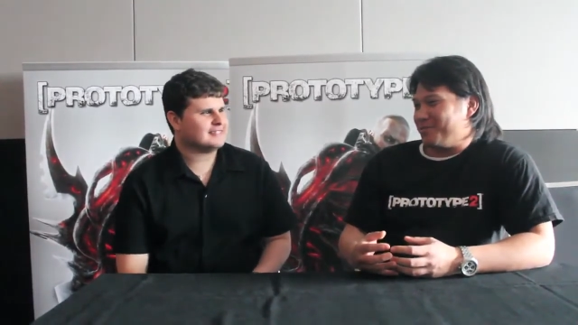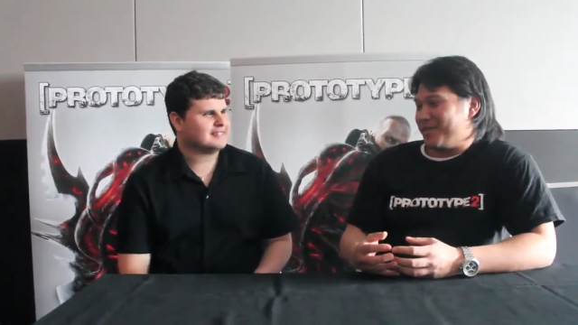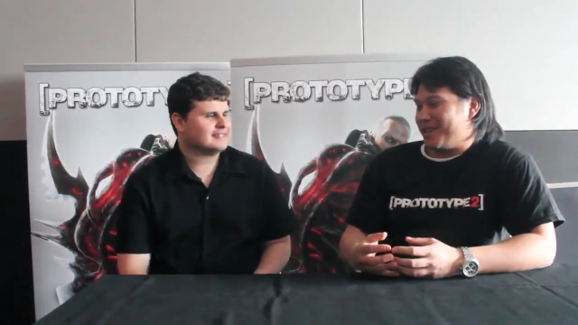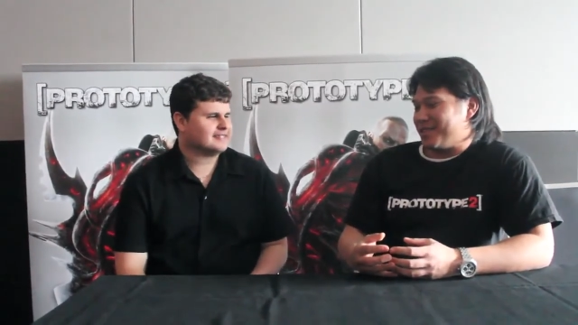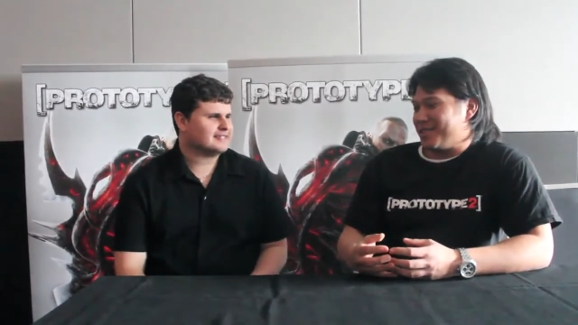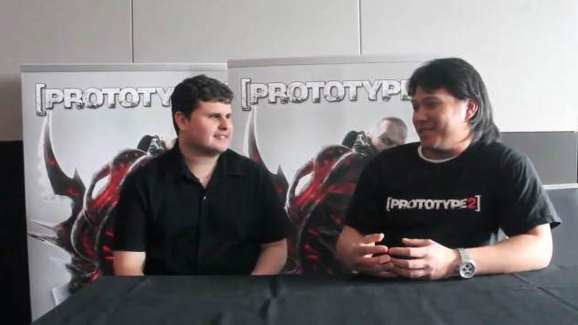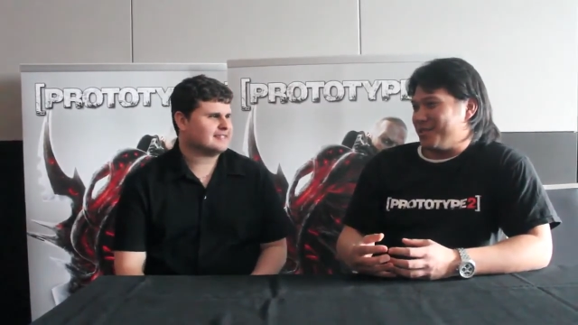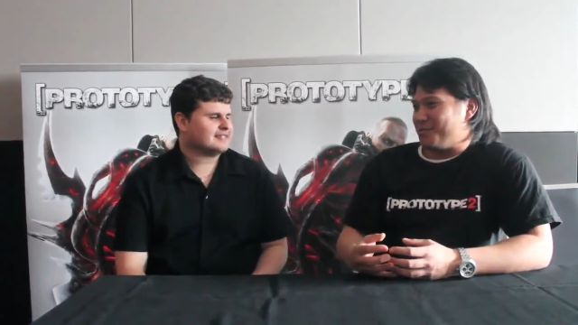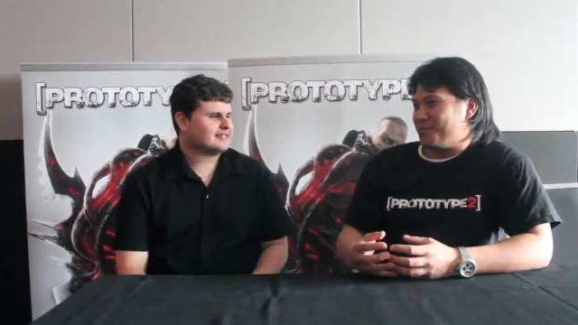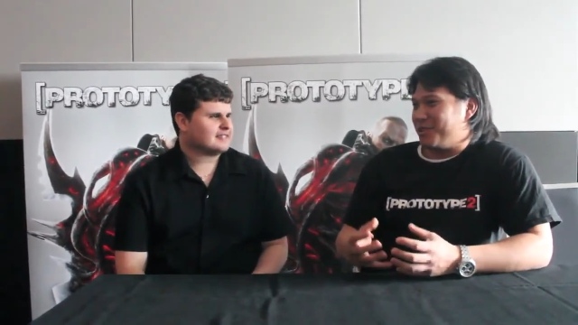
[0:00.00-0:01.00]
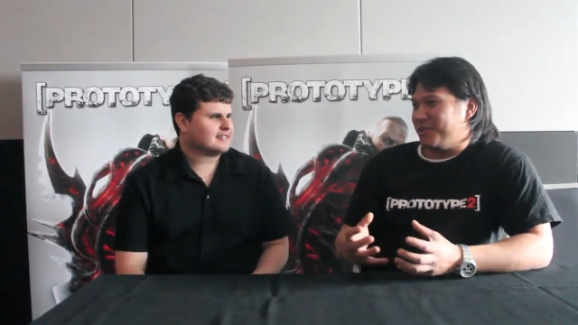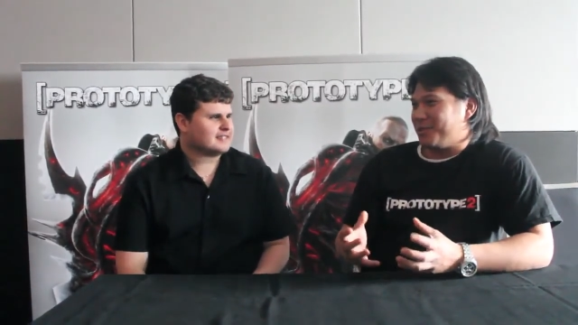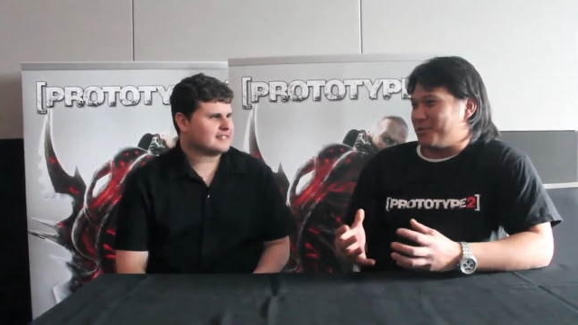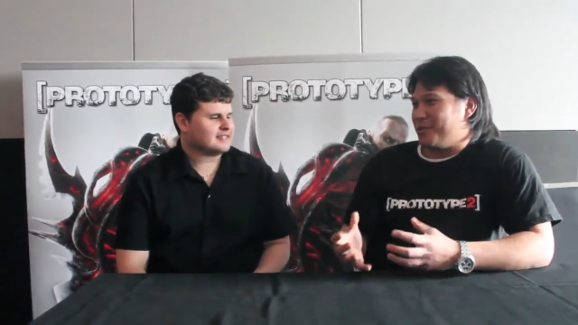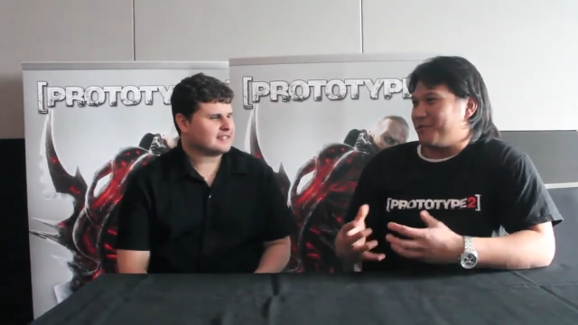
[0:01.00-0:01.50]
Speaker 1: it's it's real
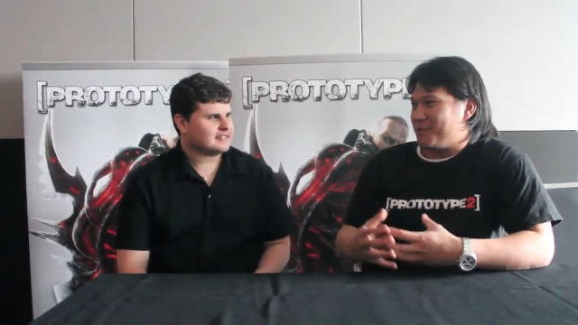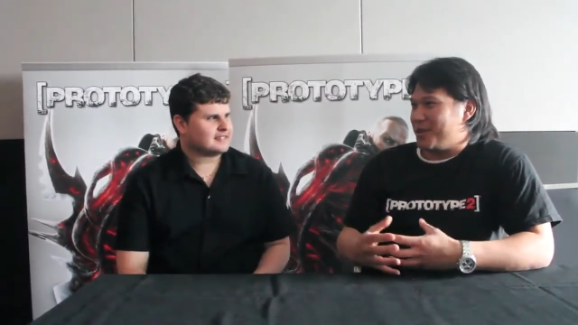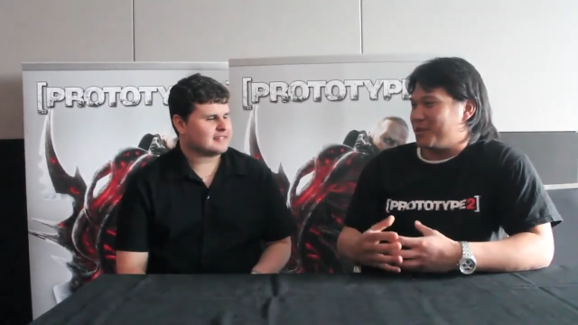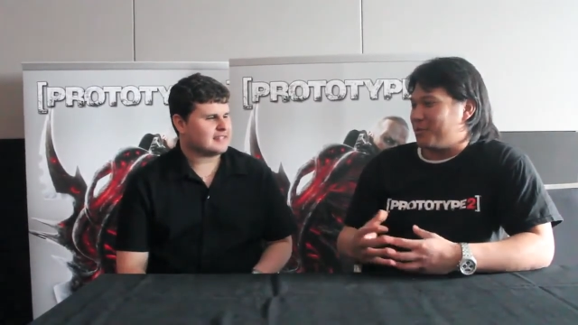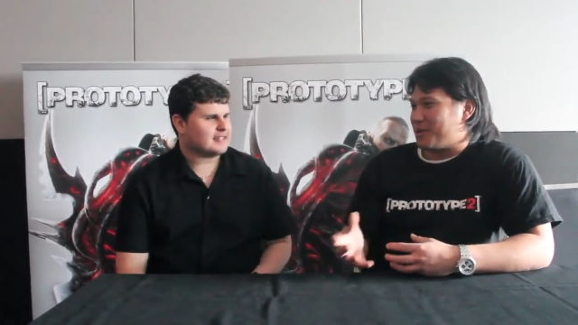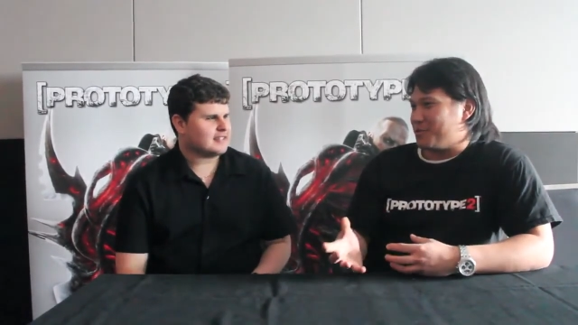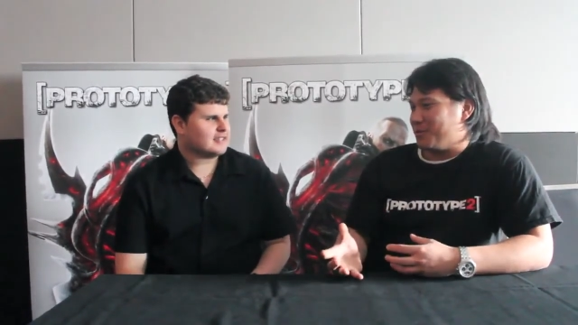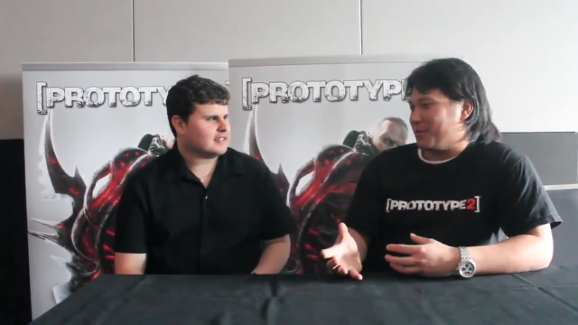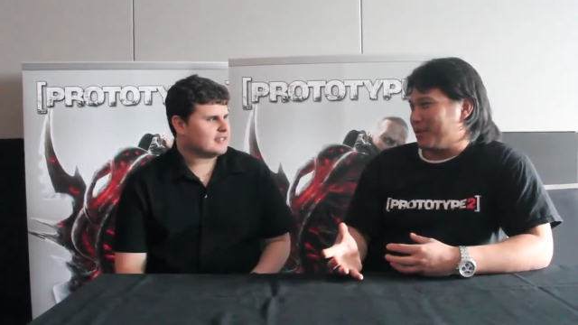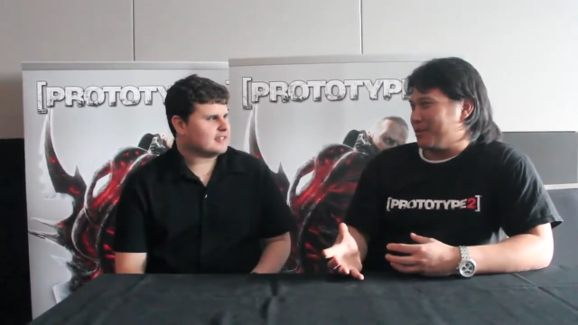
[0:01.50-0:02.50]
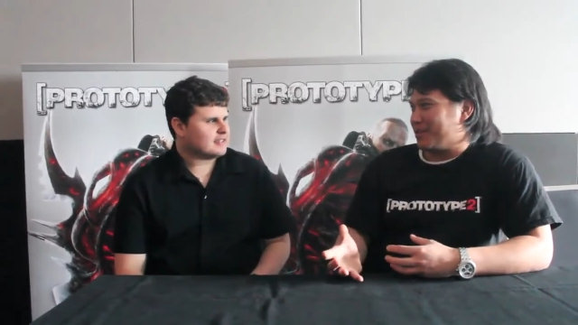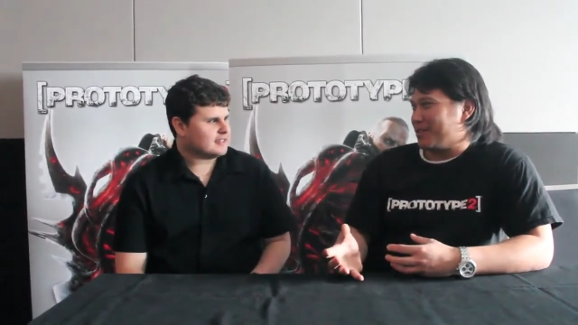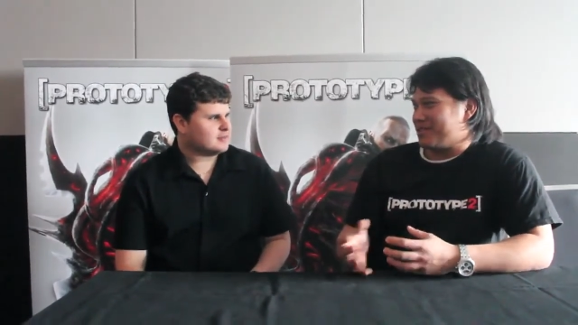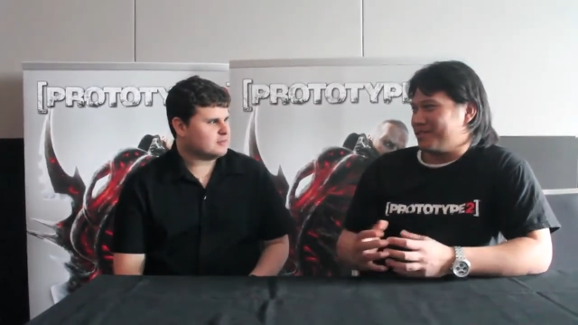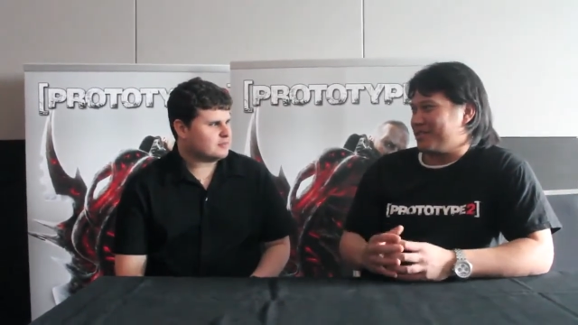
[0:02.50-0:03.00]
treat for me to watch people play because